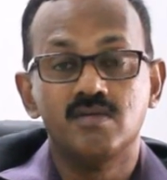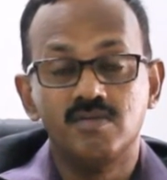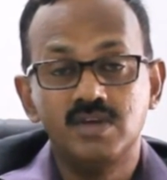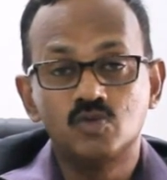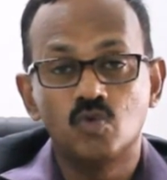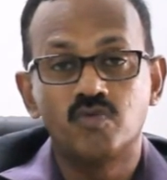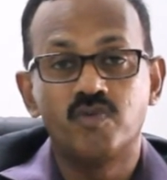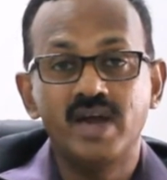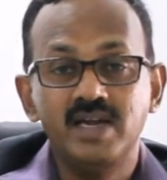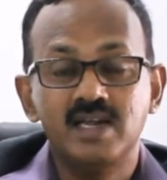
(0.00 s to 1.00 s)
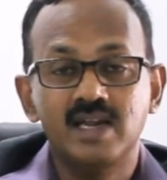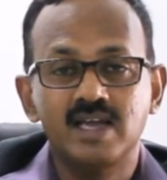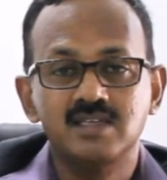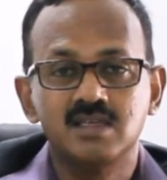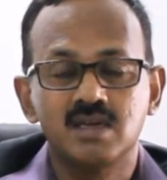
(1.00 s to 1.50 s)
We should find an
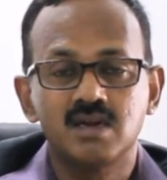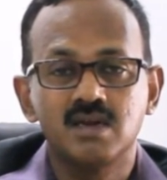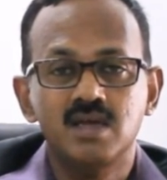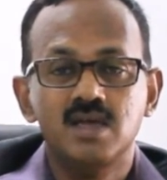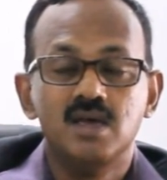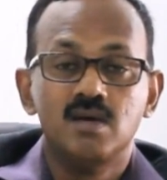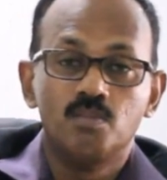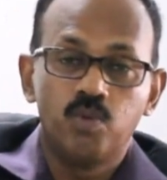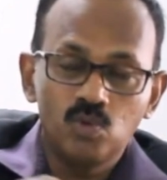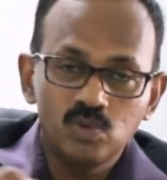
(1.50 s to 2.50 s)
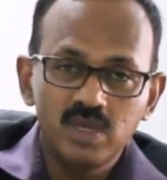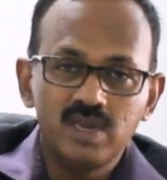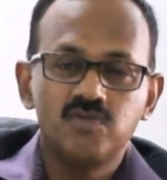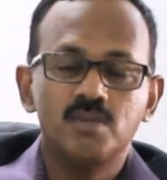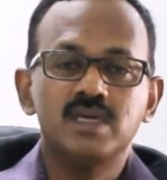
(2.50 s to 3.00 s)
answer, put the
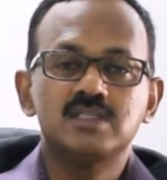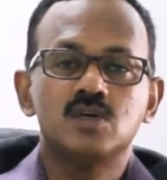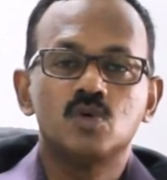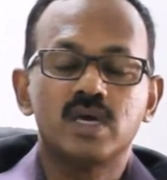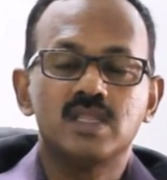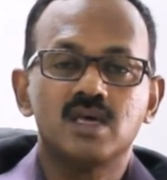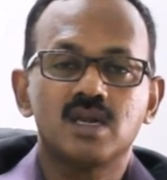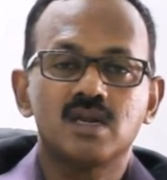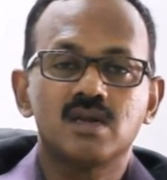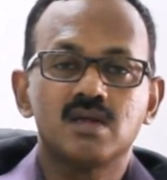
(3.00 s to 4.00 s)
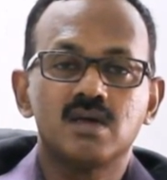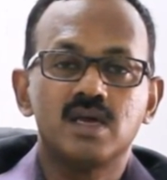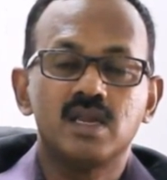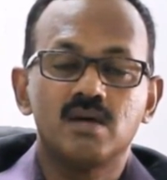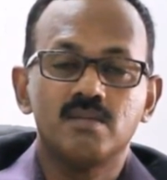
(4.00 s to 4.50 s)
information together
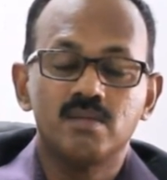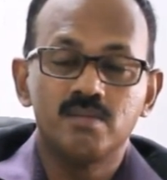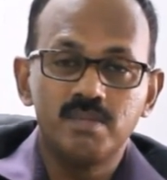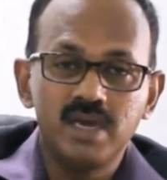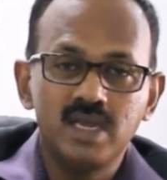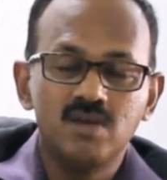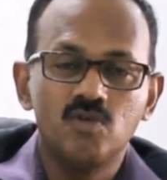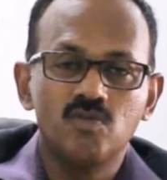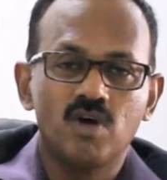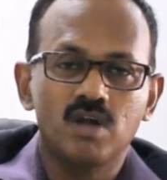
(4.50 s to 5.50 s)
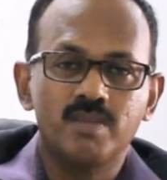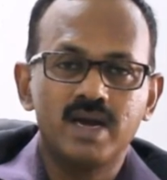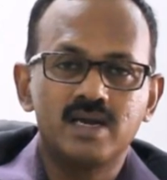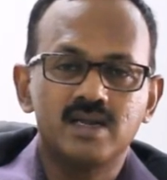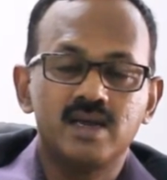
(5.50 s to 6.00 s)
in a meaningful
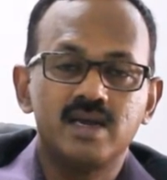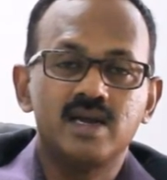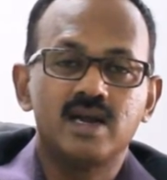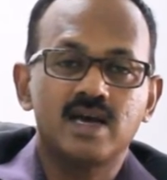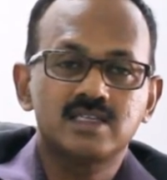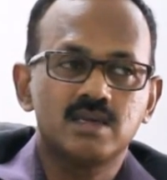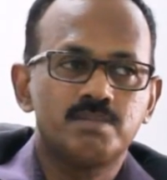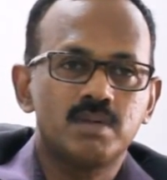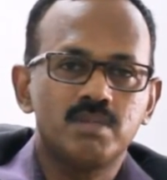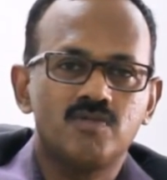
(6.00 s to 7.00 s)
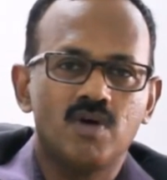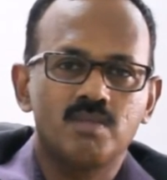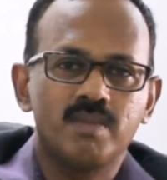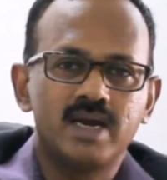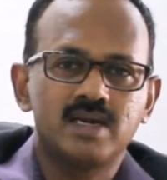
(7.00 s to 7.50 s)
format, in an acceptable
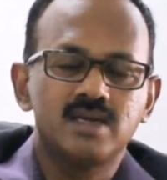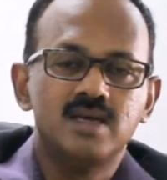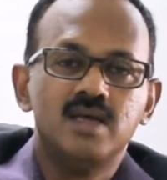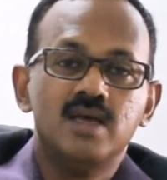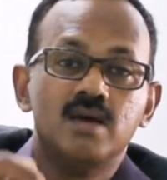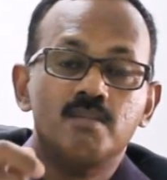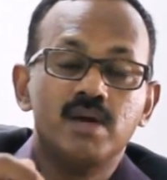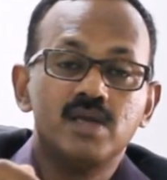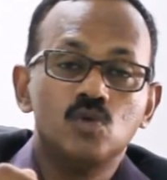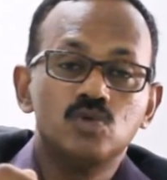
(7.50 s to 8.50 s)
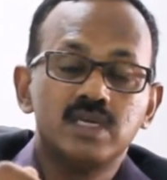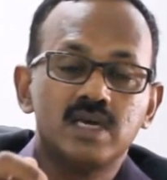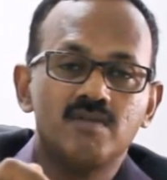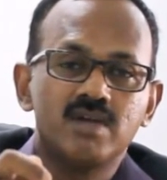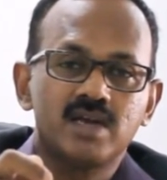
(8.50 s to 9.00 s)
format, by using
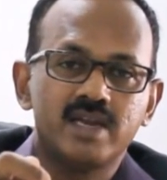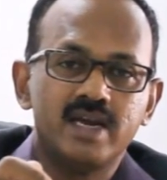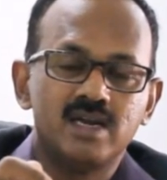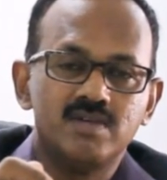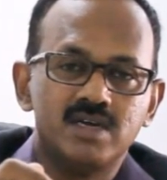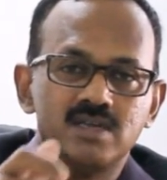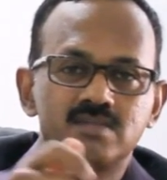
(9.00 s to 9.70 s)
our creativity.